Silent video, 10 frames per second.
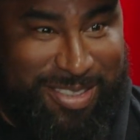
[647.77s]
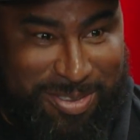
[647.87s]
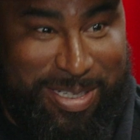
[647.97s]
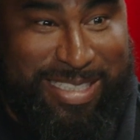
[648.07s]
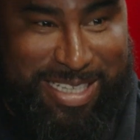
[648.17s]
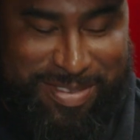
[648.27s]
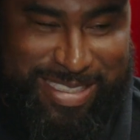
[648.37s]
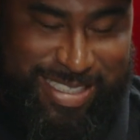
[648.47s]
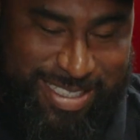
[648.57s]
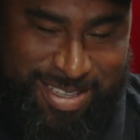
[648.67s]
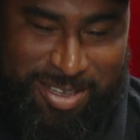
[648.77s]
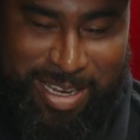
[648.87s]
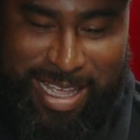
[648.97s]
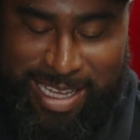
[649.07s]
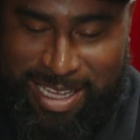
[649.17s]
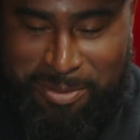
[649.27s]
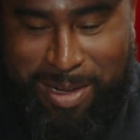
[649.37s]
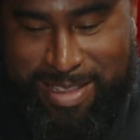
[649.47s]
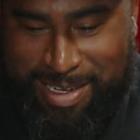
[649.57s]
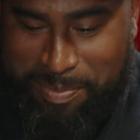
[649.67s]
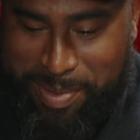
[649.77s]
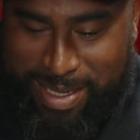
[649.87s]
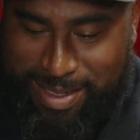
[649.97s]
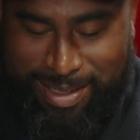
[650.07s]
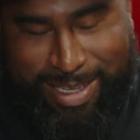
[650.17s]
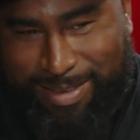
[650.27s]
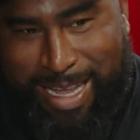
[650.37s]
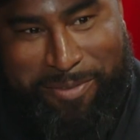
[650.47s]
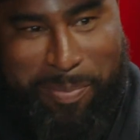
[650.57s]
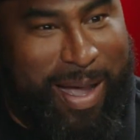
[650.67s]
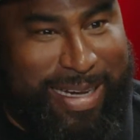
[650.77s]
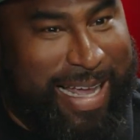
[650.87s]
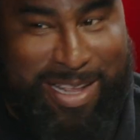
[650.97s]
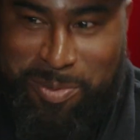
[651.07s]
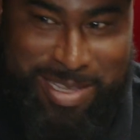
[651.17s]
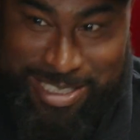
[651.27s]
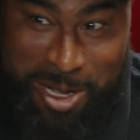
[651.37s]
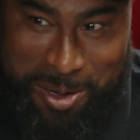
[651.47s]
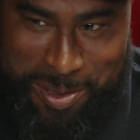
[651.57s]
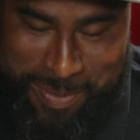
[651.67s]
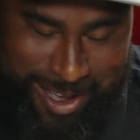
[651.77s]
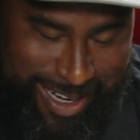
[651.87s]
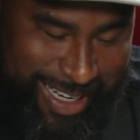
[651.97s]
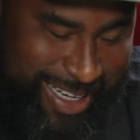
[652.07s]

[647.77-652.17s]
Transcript: 2017. So like it wasn't a big, like every podcast wasn't talking about it.